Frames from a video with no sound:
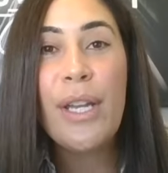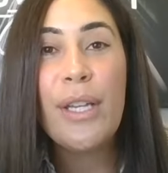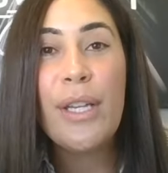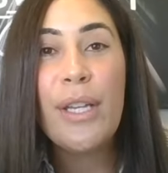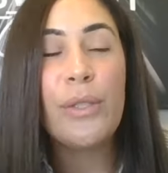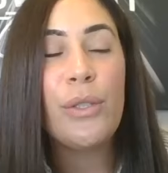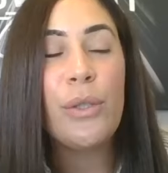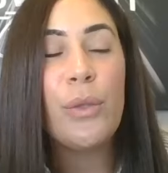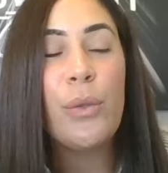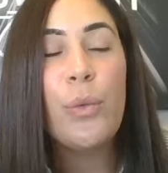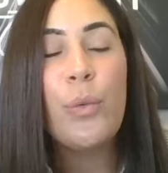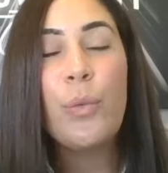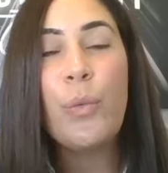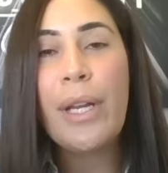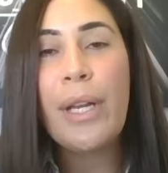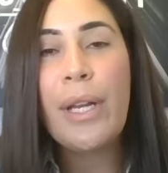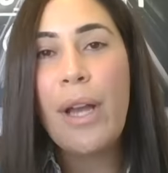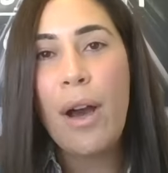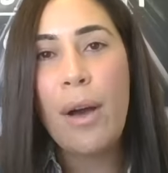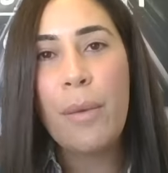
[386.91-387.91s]
So it's a
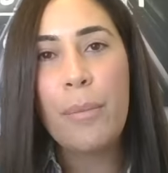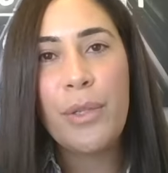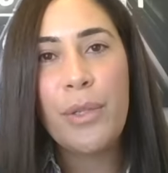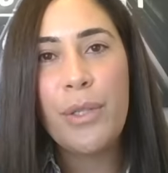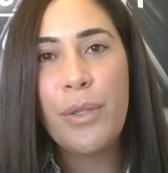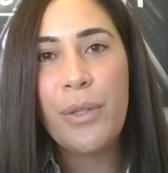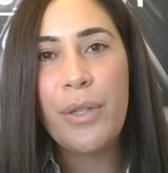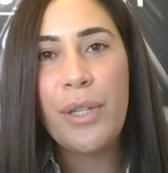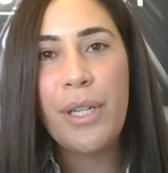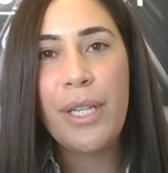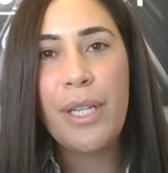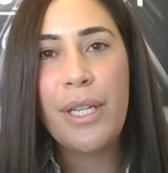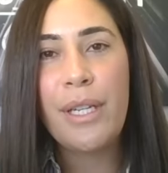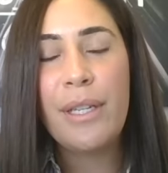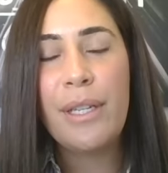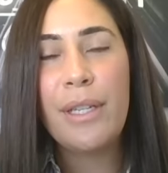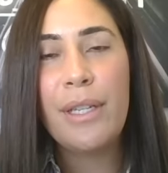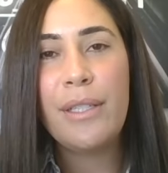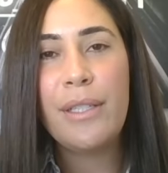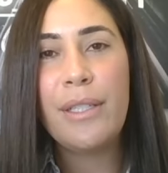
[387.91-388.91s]
great
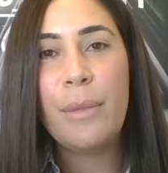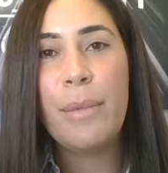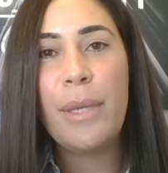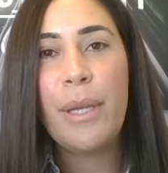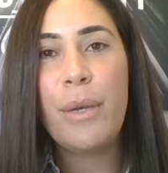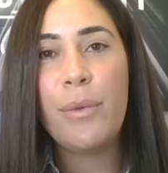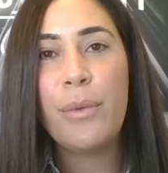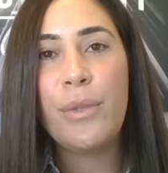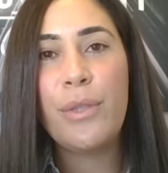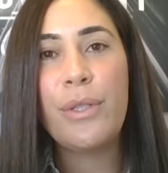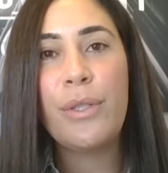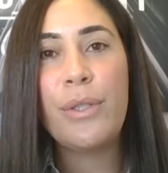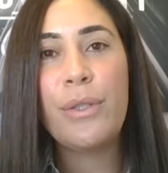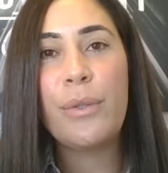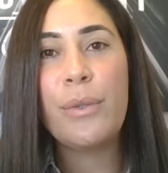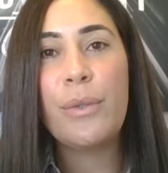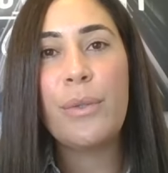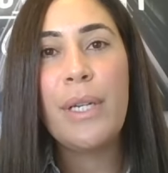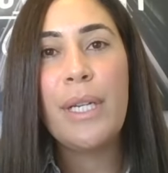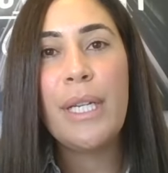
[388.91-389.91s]
opportunity to be able
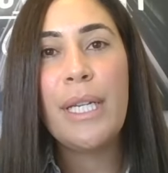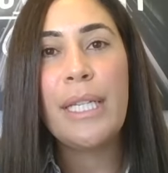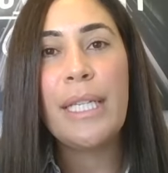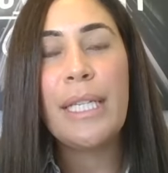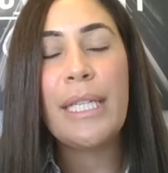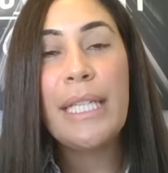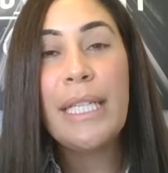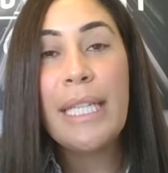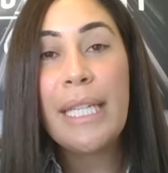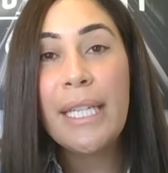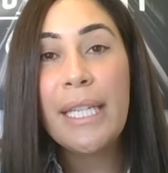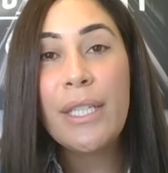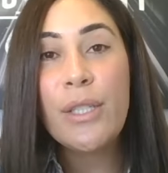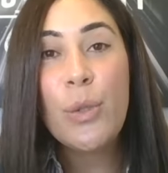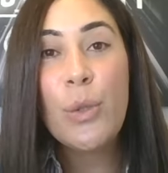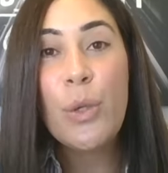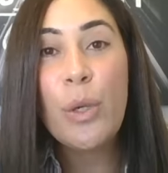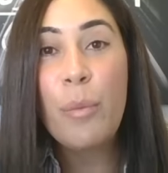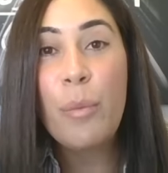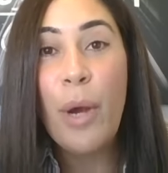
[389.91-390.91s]
to get
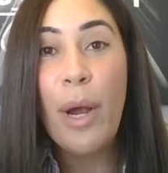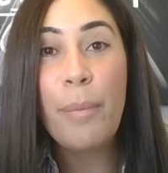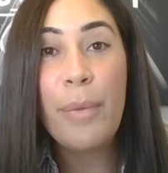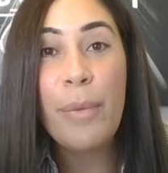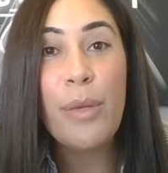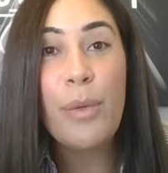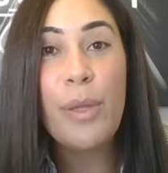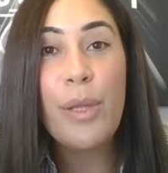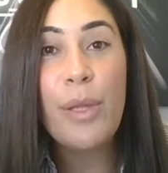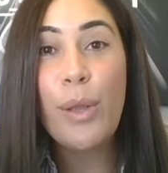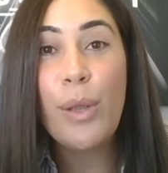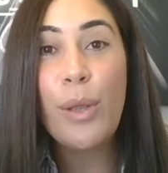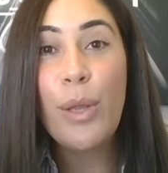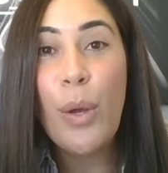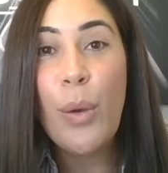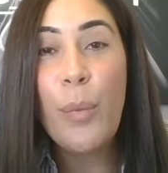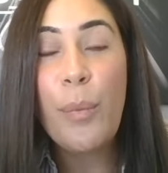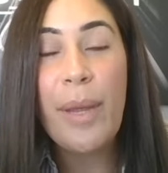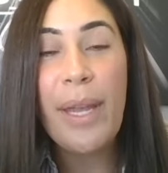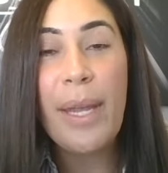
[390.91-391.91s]
into a property with a
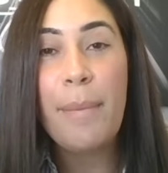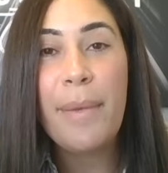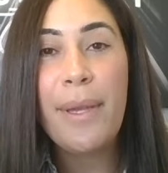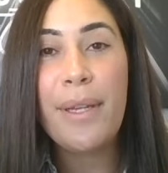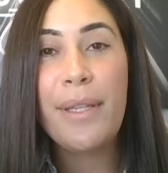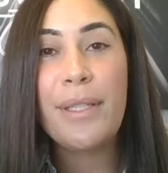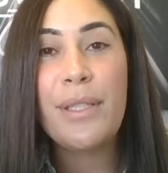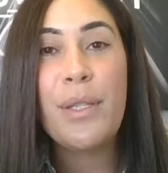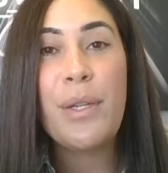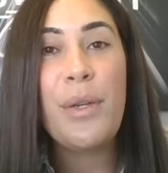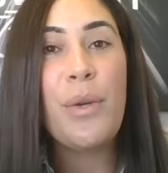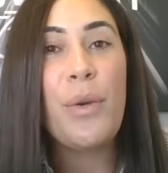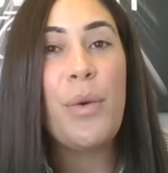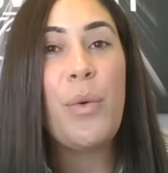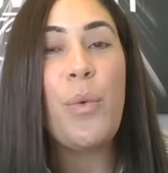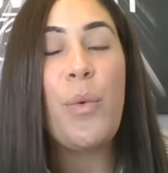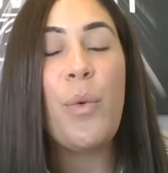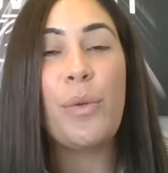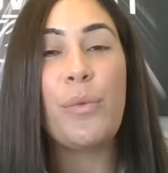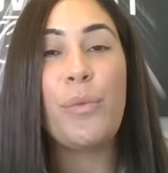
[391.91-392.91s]
low payment
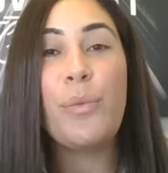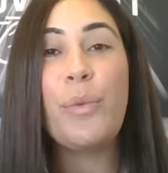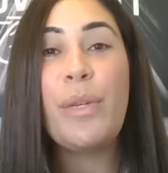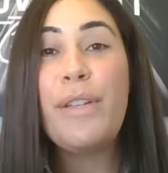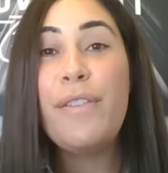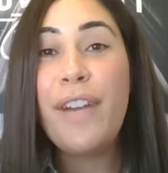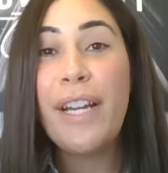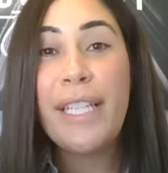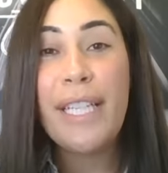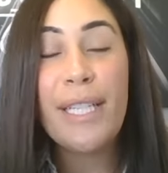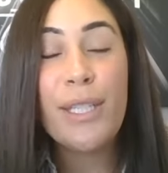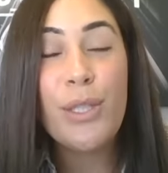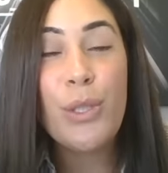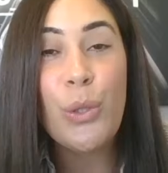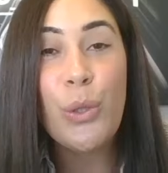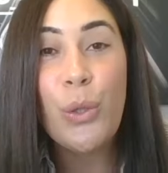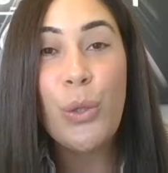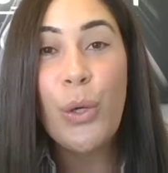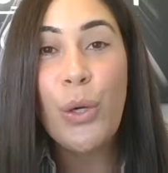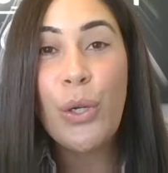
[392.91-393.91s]
or refinance
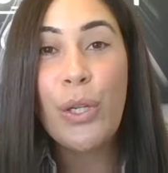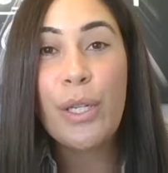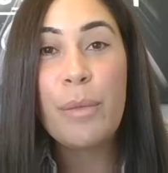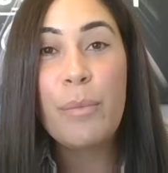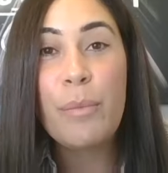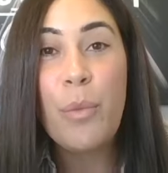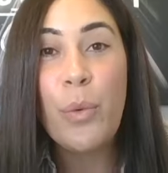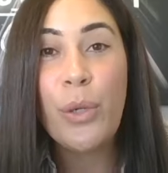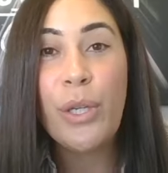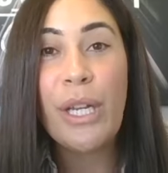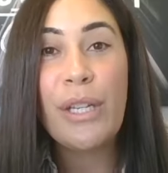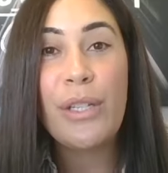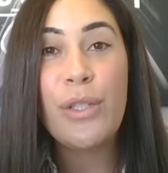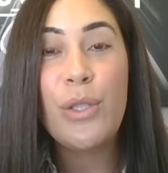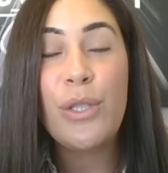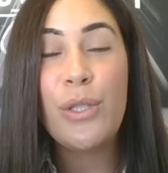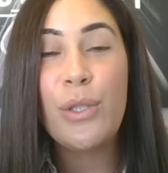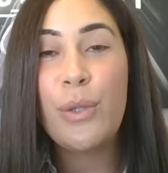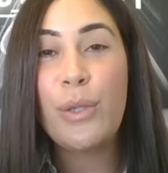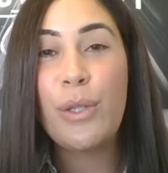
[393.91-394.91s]
your current
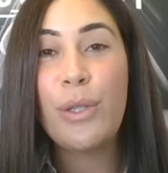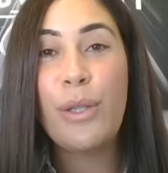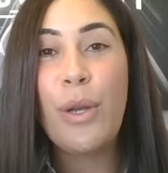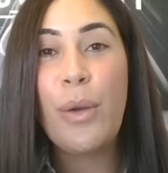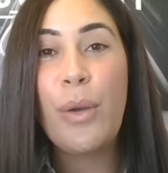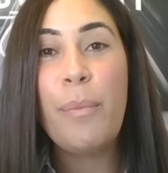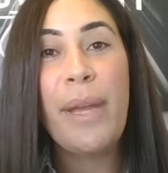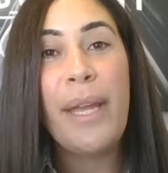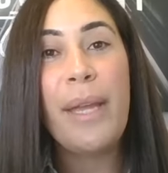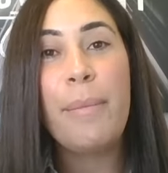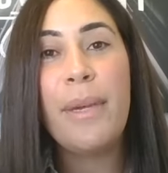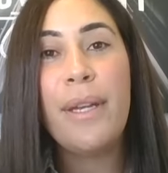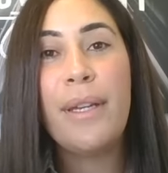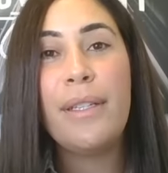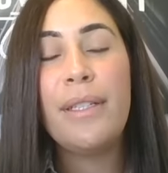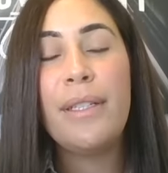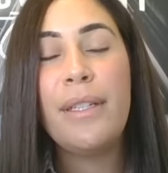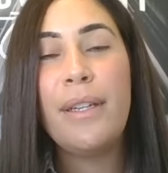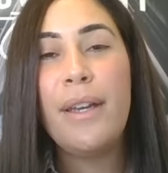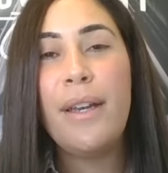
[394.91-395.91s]
mortgage into a low
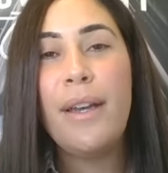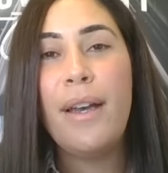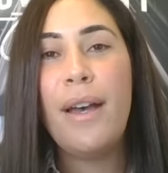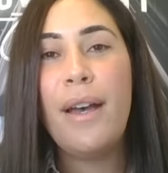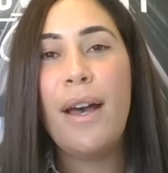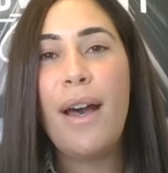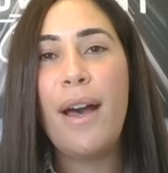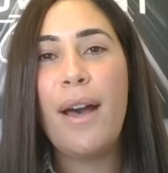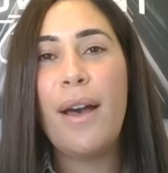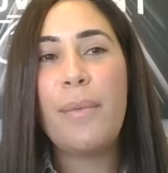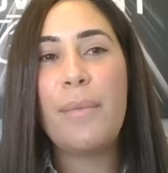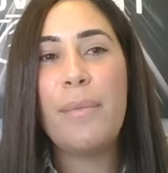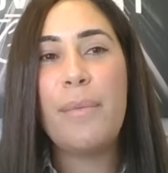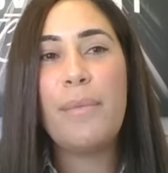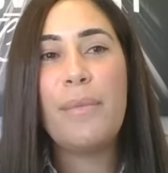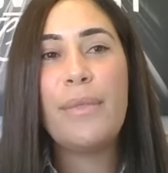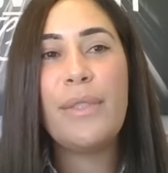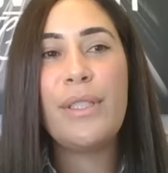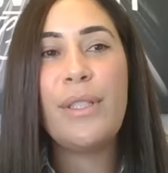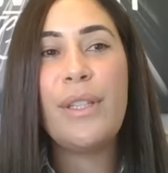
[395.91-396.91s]
payment.
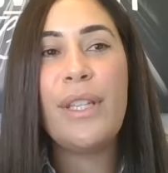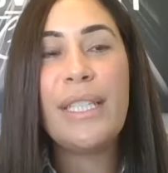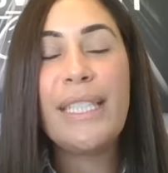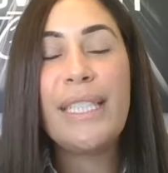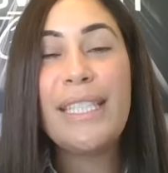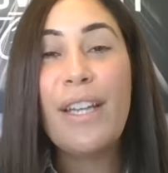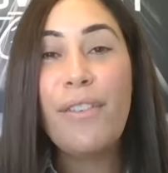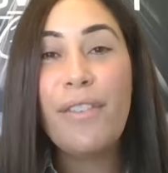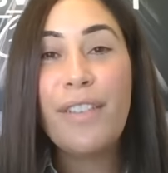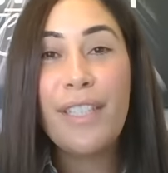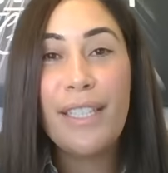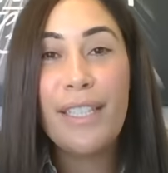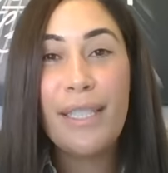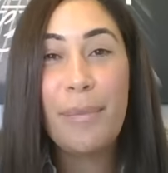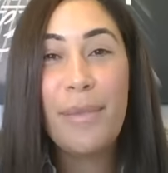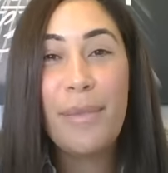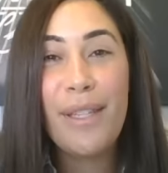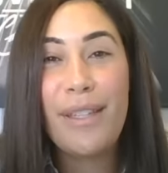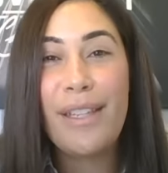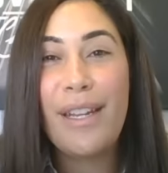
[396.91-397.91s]
Um, so that's definitely
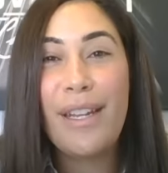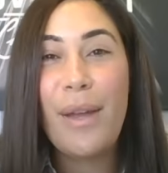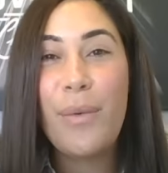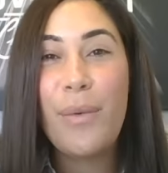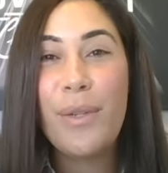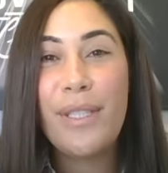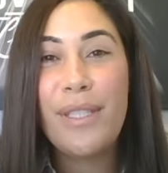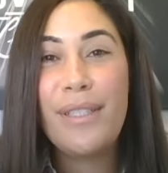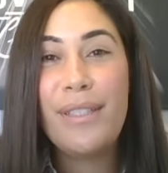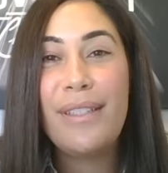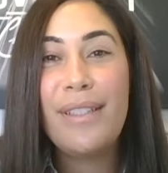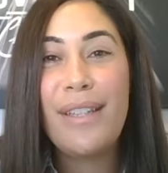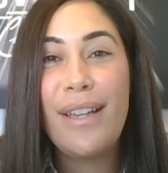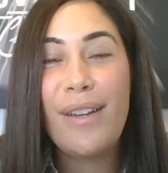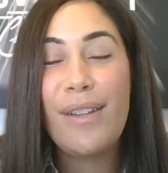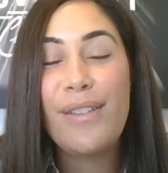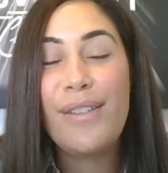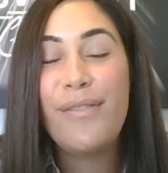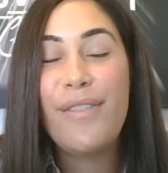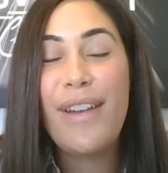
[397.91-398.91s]
something that I would
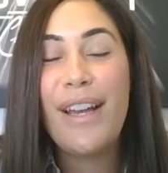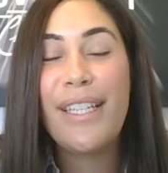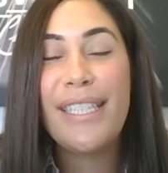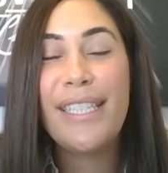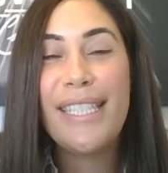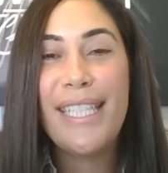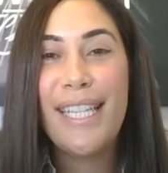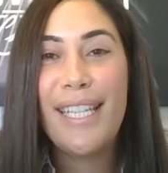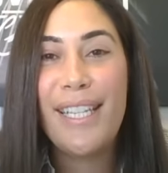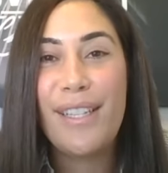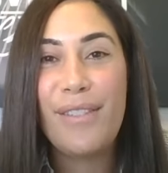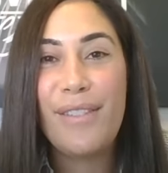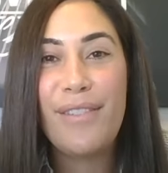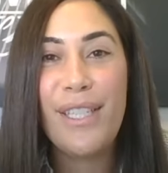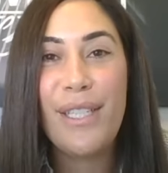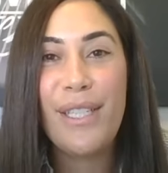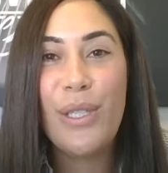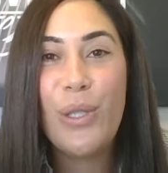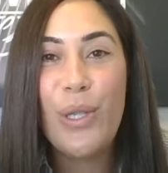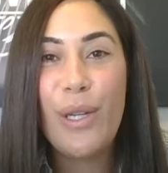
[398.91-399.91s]
I'd advise taking
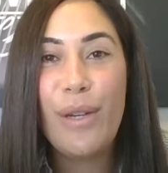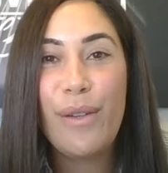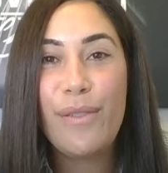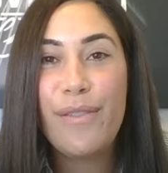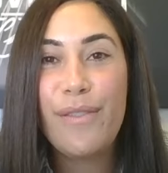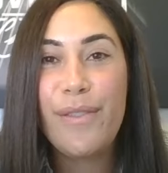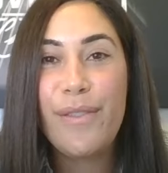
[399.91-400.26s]
advantage of.